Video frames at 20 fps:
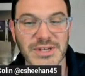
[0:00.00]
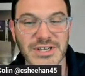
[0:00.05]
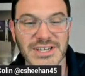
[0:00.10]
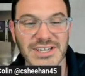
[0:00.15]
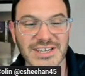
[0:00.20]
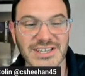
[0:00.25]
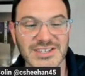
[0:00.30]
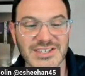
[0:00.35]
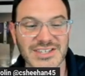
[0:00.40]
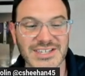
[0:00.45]

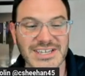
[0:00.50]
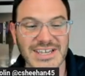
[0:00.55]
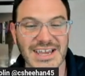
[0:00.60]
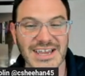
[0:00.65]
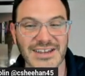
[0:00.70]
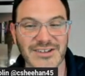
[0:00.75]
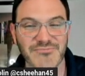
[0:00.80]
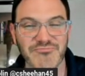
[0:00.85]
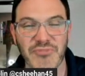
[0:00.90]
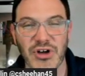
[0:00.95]
Yeah. It's
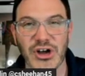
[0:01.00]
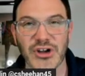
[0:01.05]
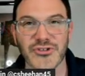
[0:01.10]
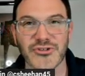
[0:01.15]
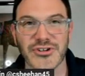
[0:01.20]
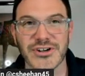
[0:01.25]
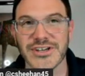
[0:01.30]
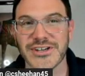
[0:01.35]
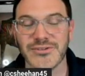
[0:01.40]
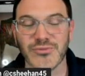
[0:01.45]
get
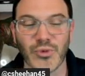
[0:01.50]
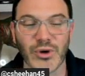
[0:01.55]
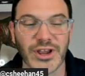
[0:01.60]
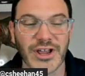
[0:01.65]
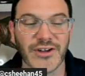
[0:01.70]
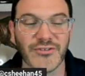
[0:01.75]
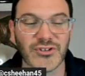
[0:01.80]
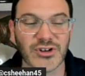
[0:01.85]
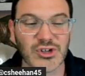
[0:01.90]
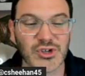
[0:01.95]
100 and whatever